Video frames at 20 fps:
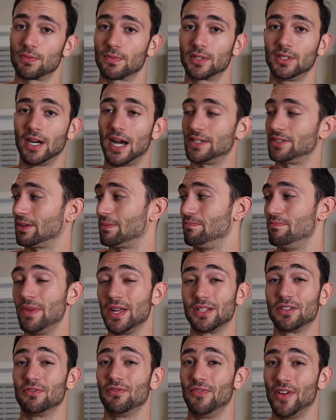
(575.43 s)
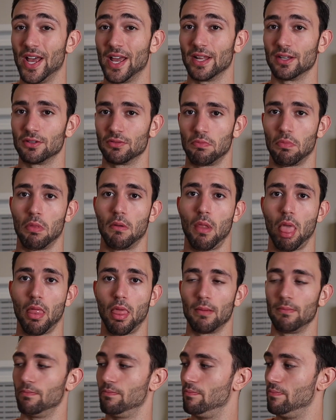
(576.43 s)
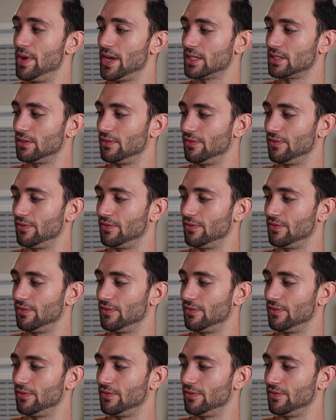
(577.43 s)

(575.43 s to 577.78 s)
some classic mixed veg, mixed